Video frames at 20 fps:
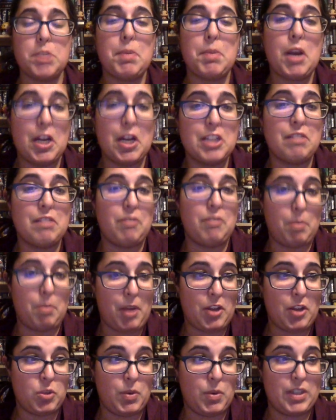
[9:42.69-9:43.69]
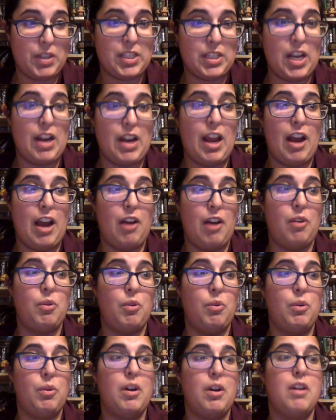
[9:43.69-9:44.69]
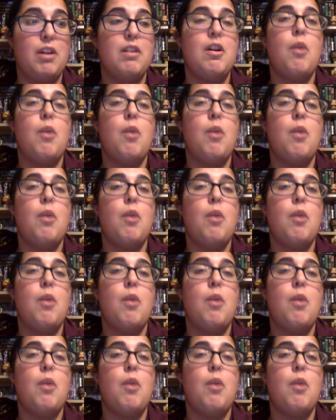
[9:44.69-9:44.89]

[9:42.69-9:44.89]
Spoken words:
because of the plot twist and how